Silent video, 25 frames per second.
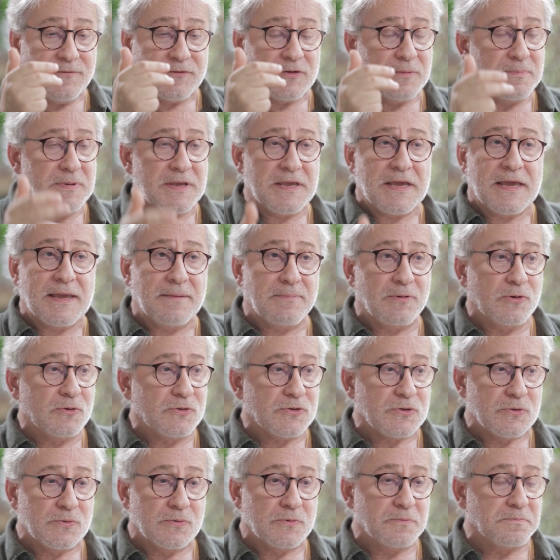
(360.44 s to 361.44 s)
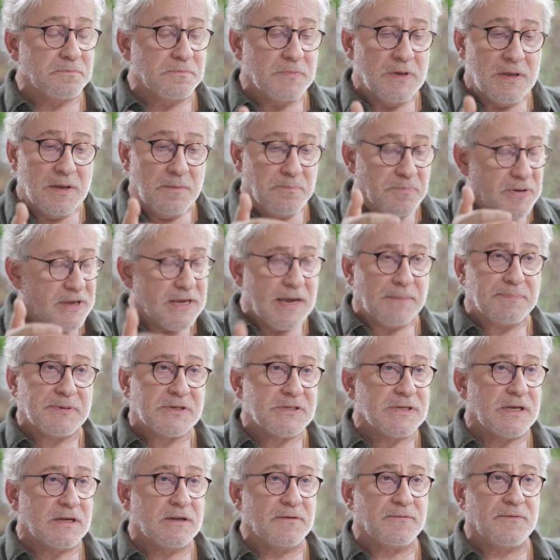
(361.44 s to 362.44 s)
have to be able to pick up
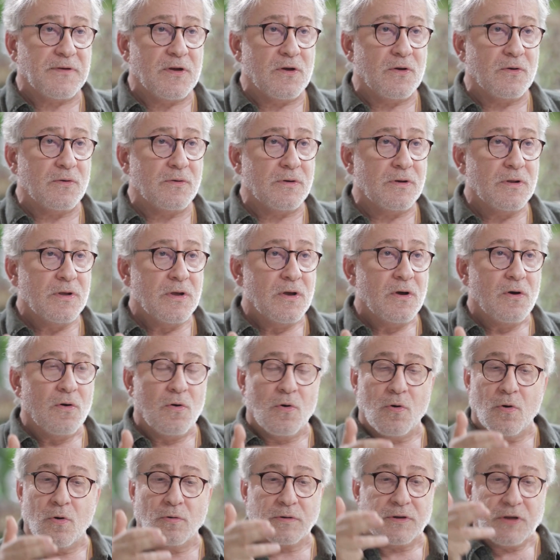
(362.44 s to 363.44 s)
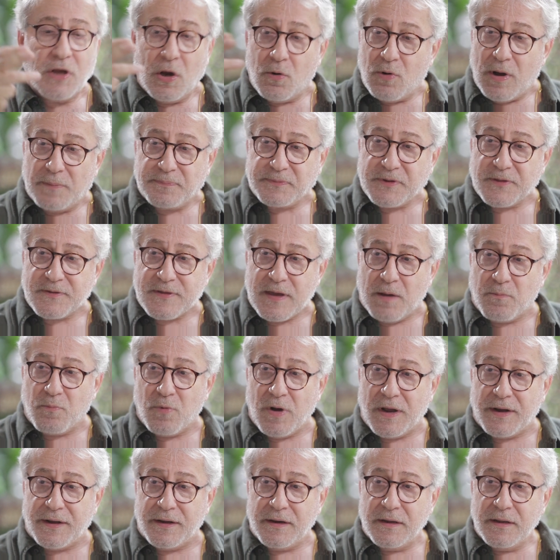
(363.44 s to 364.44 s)
a telephone or go up to
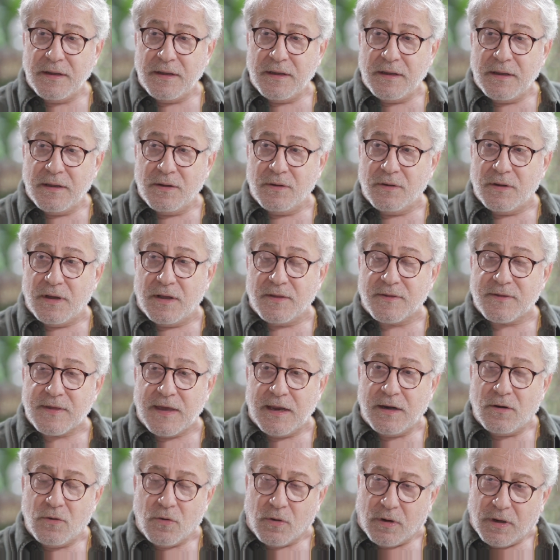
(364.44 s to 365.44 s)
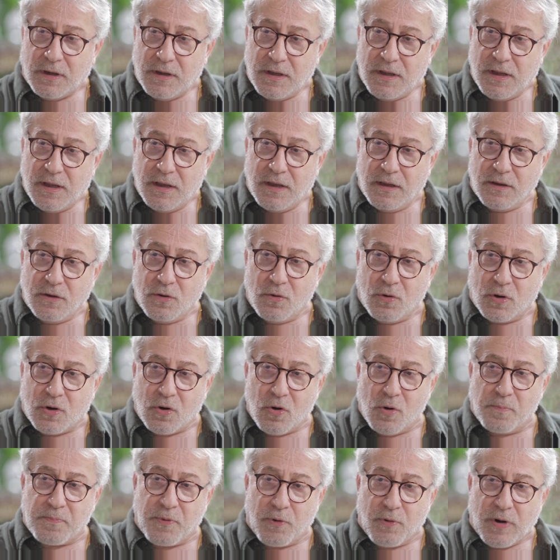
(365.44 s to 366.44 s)
someone and say, look, your
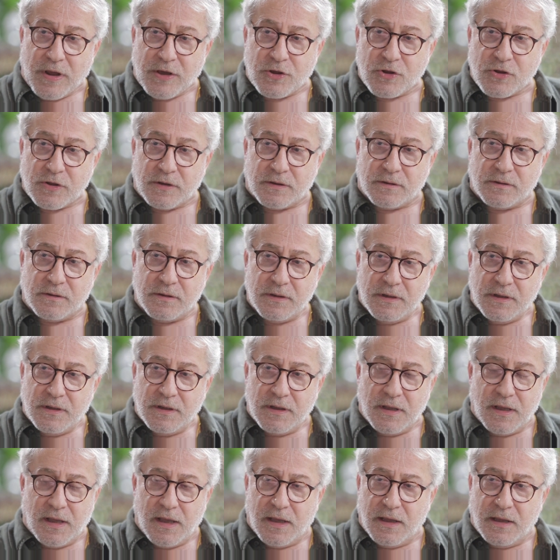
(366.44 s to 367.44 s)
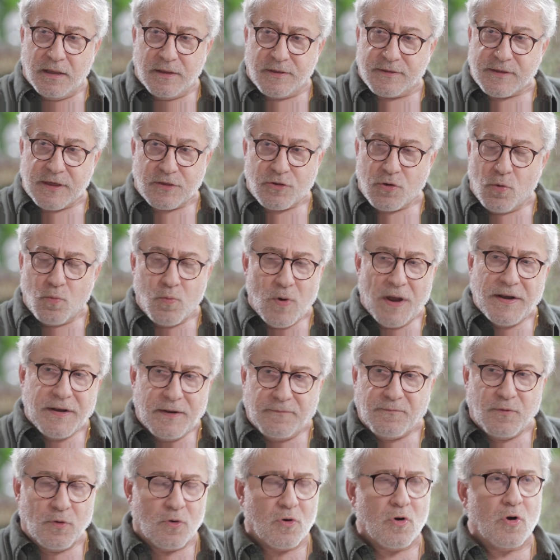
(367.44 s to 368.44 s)
corporation is such a
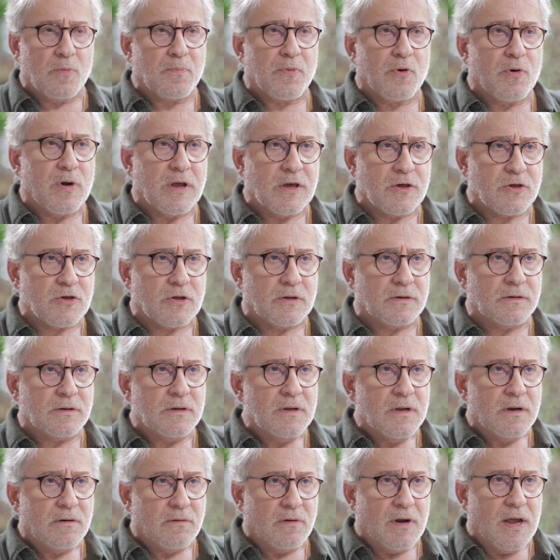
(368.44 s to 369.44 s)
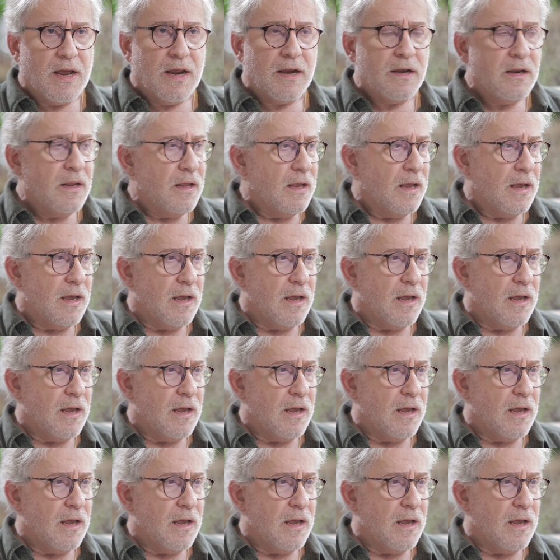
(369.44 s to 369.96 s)
wonderful corporation, right?